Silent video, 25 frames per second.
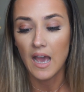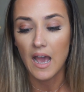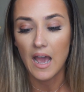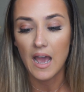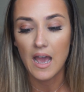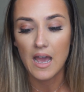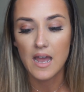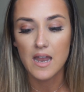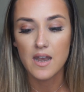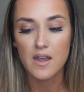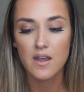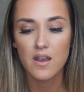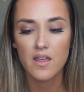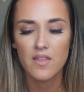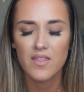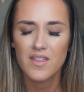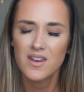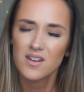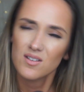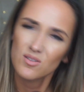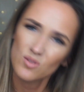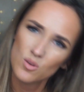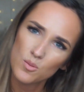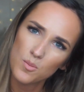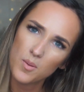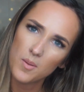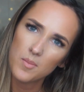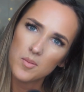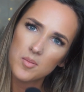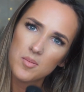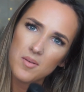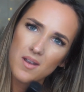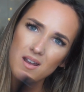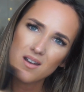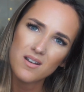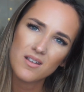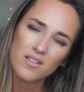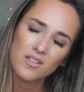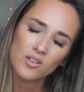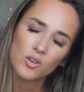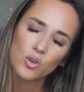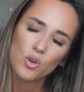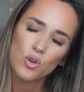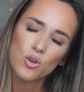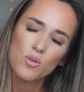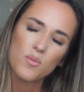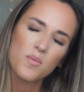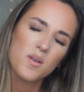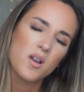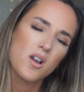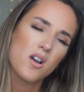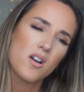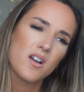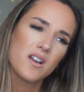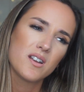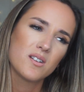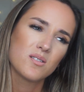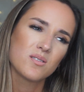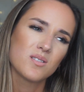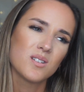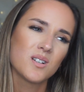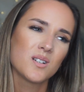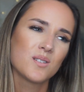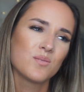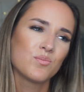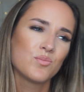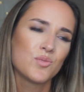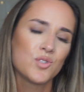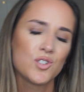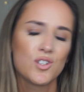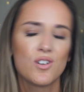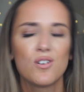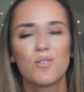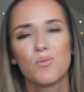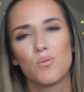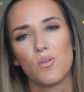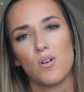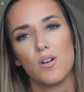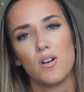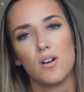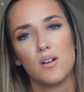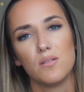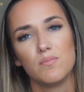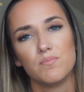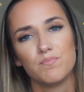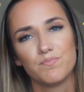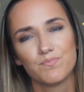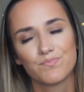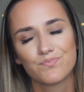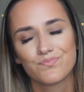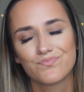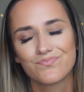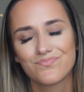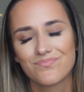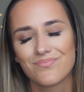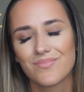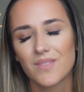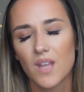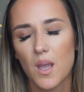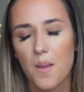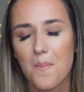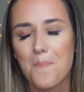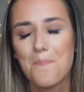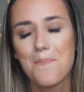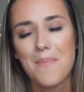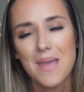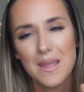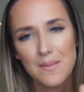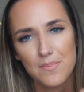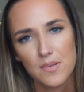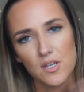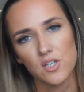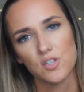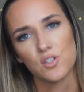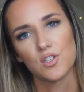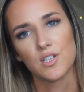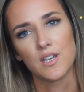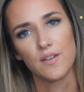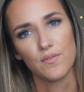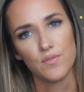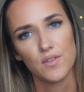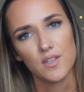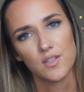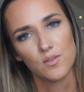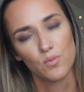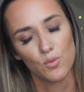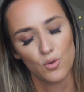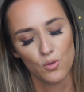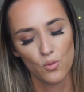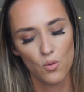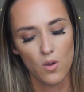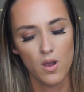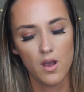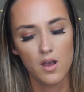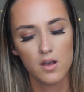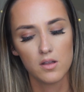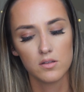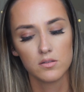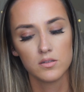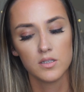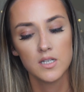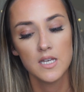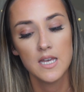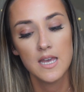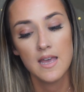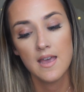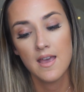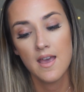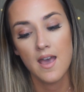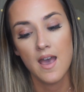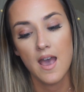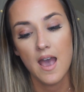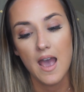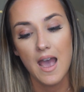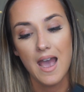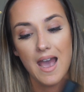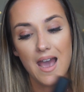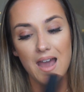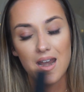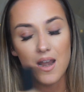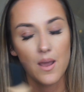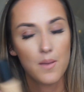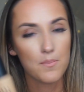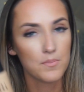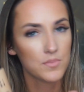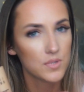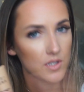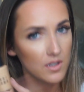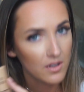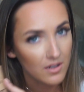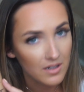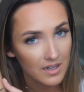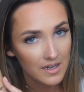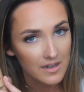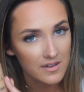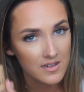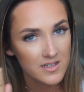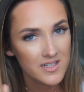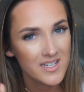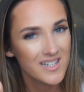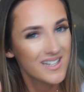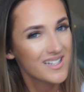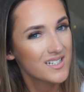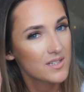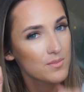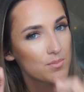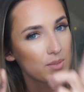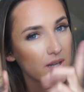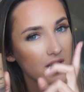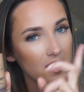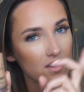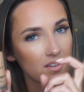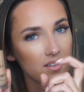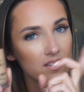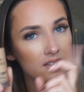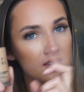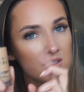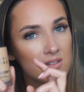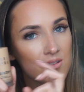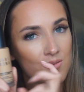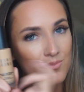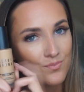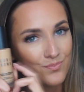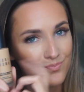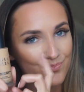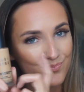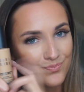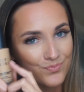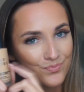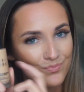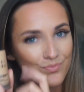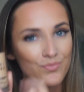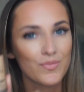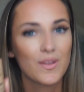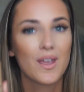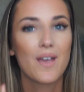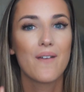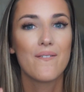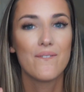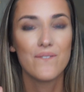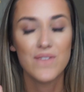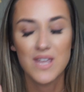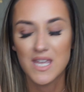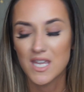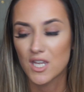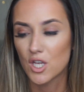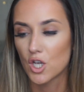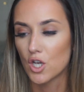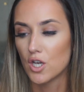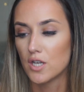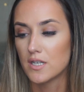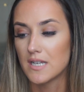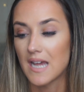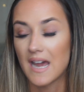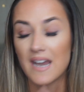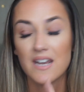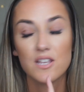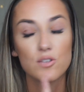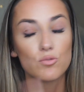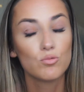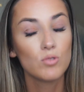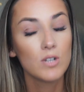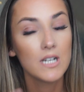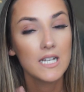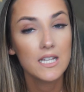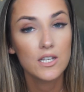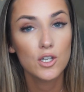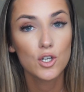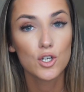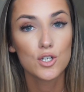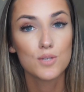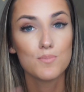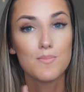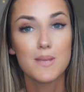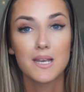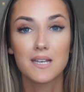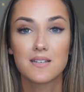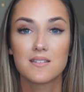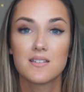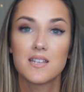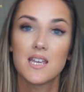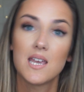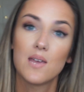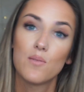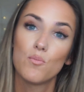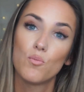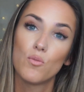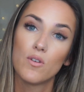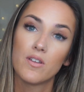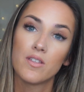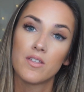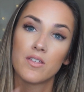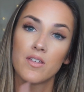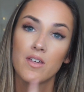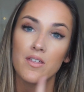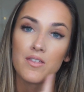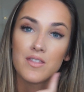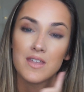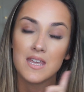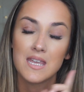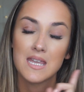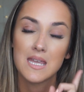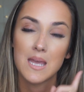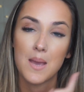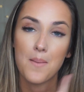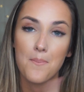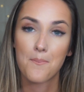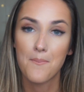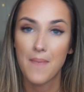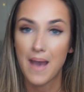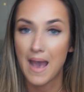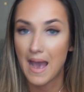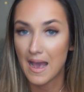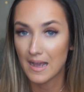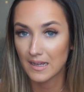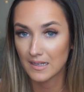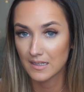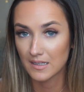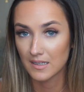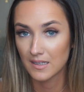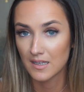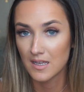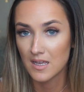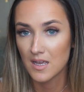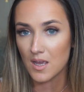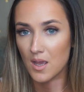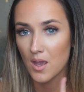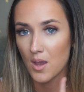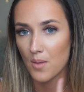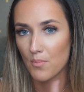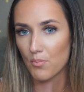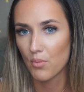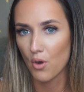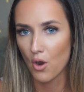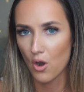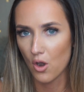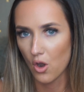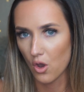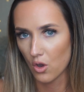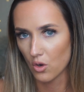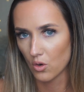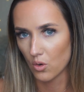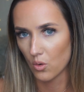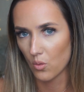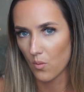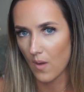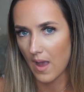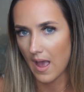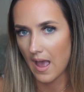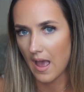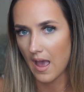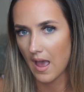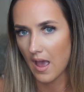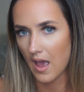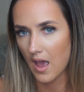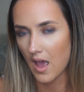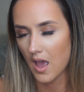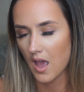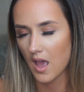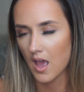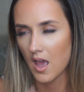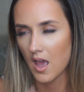And then I saw Bobbi Brown at the corner of my eye, and I was like, do you know what, maybe I should give this one a whirl. And I'm so glad I did, because the good, and it's really good mixed in with the MAC Pro Longwear